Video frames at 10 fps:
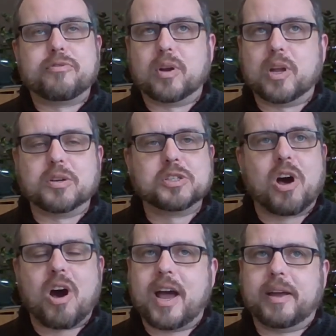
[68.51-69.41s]
For a long
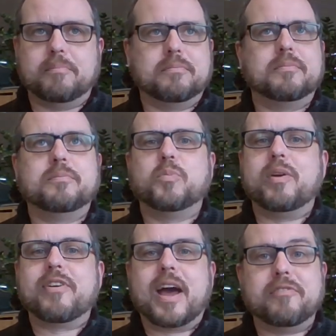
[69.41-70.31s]
time,
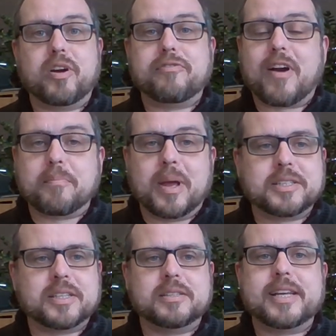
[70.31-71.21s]
we've had very
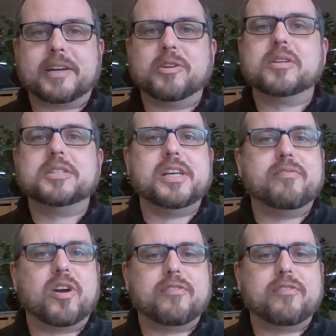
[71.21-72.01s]
fragmented technology,